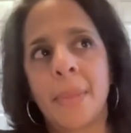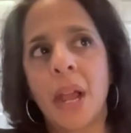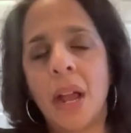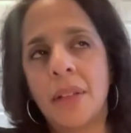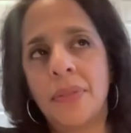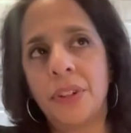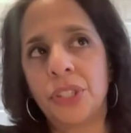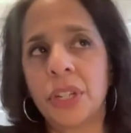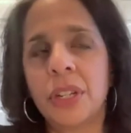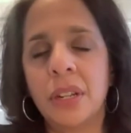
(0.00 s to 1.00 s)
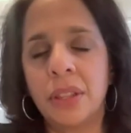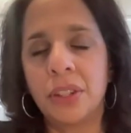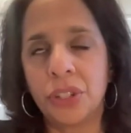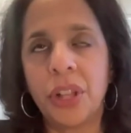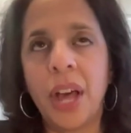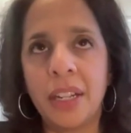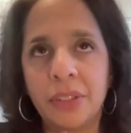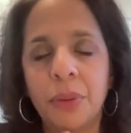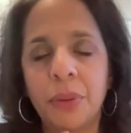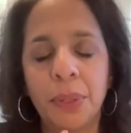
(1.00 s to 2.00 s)
Uh, there's a there's a lot of
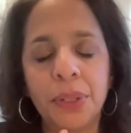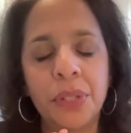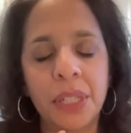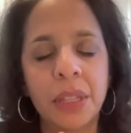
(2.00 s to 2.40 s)
different pollutants